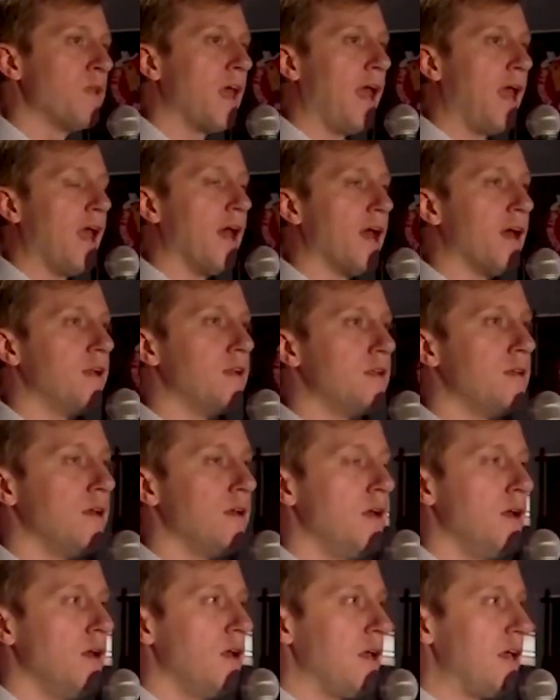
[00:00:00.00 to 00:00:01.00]
And
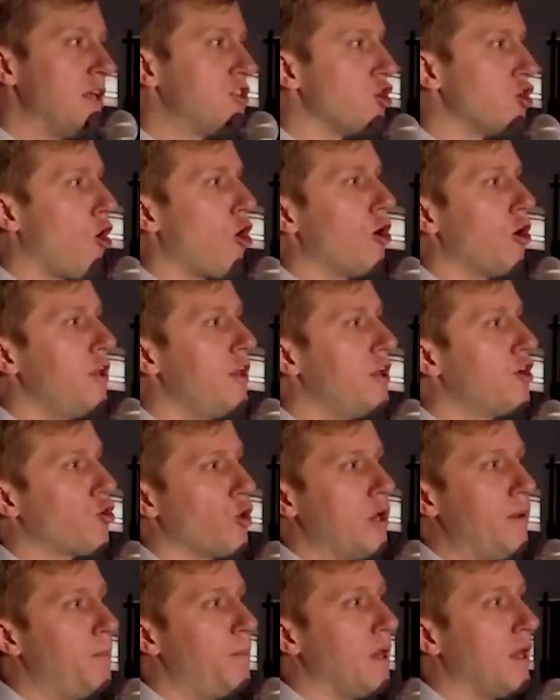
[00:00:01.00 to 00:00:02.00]
it's already
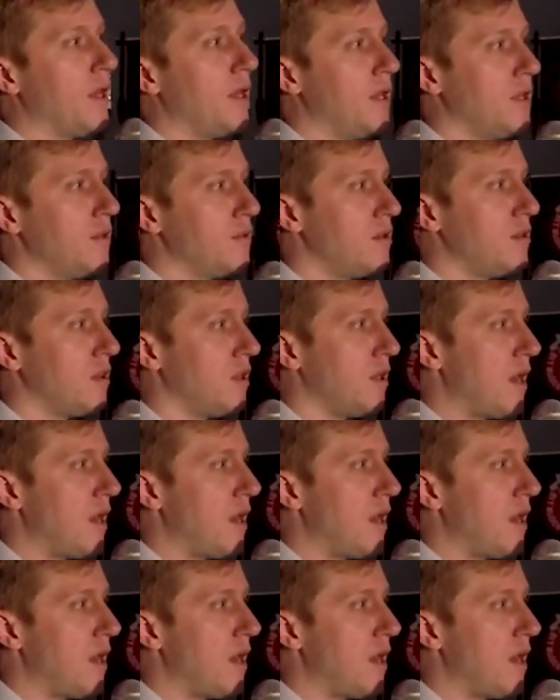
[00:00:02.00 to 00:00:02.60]
creeping into